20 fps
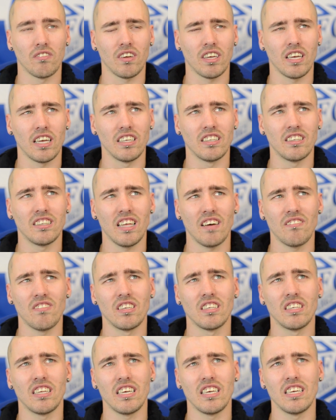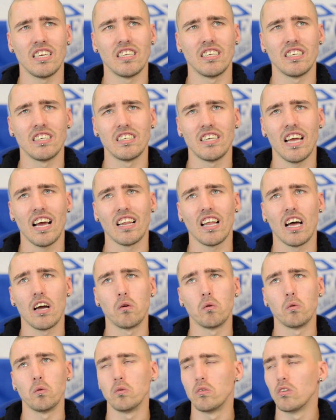I think it's 17
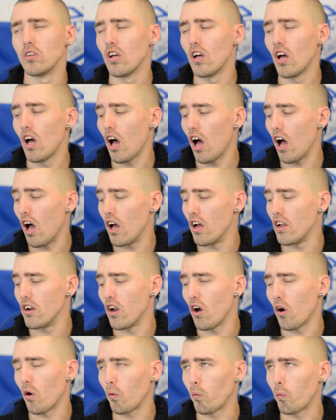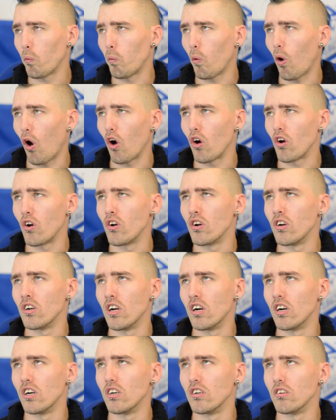yellows and
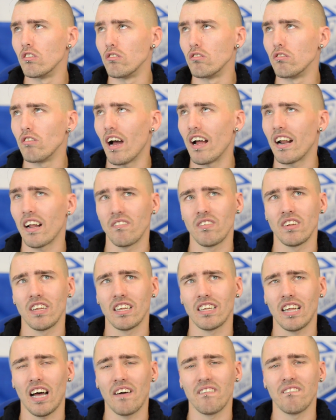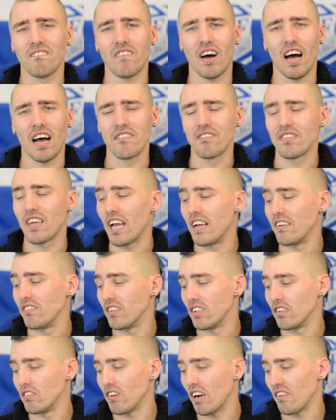one red. I think that's out of 5
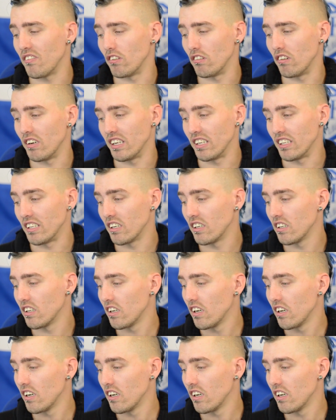games he's refereed.